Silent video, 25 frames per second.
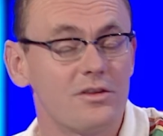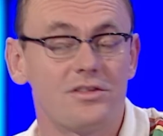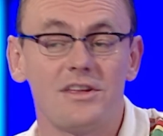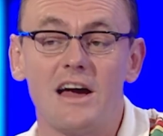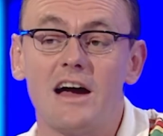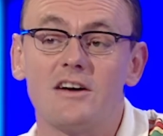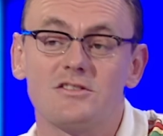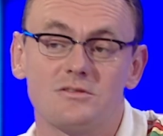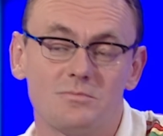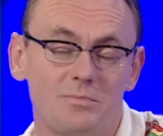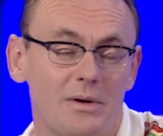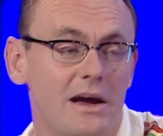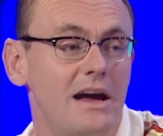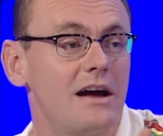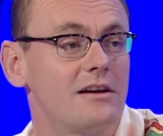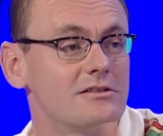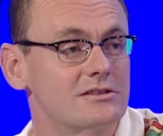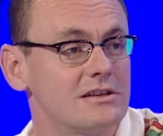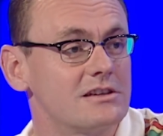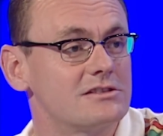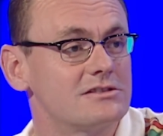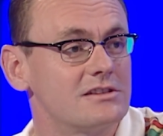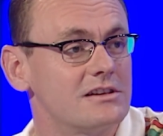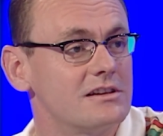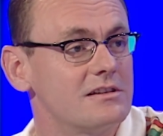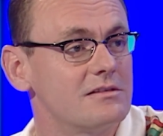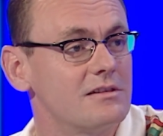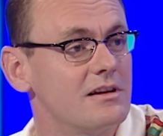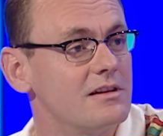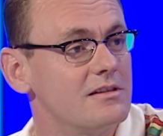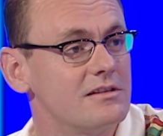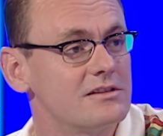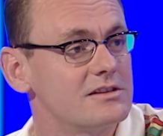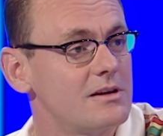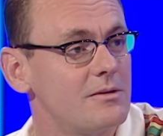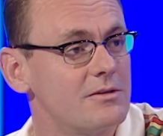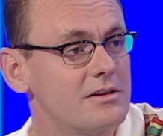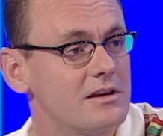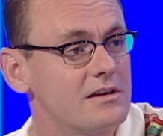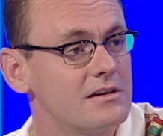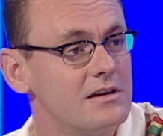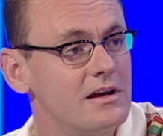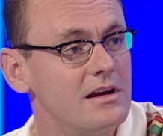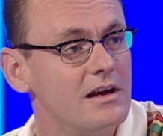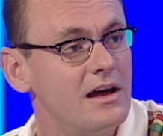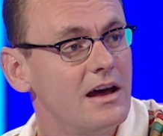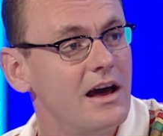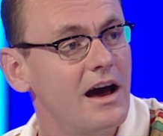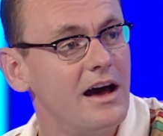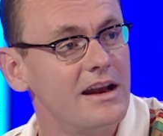£1,000, actually, in something.
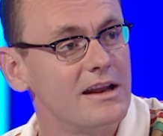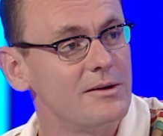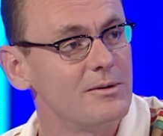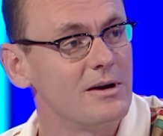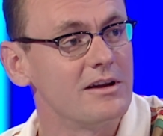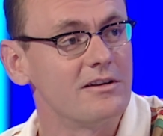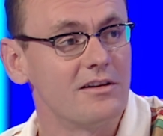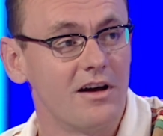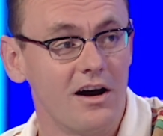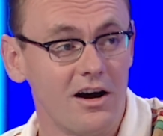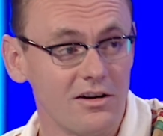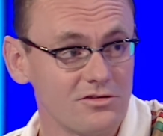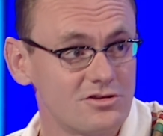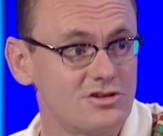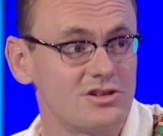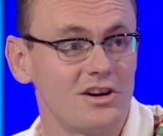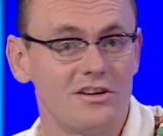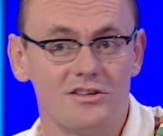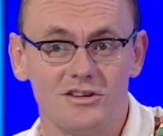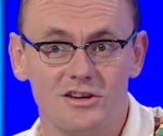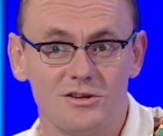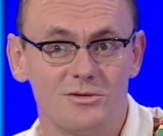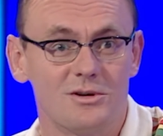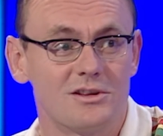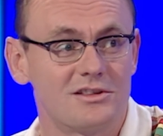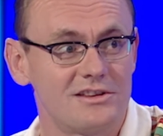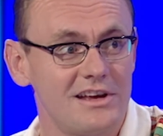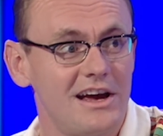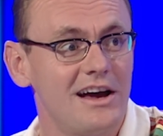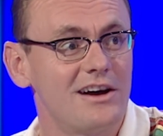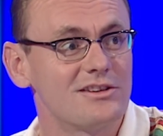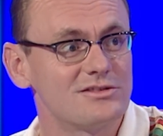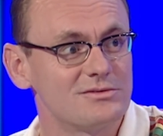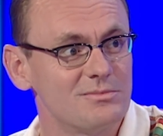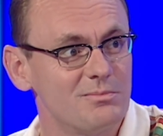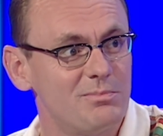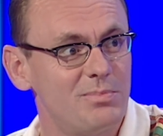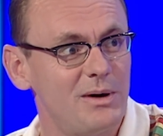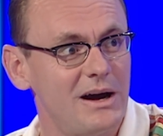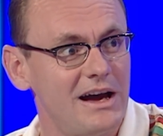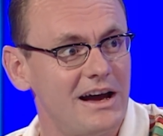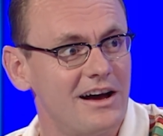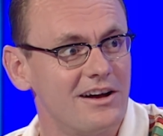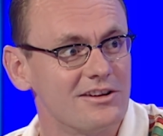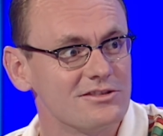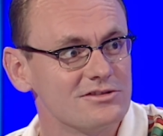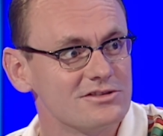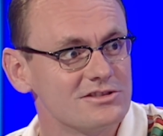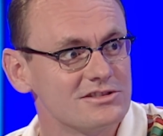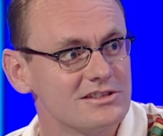And he went, I'll show you a thousand
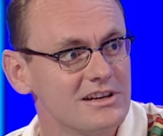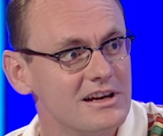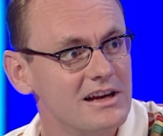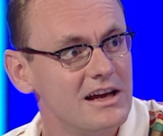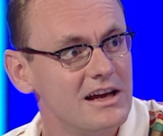pounds.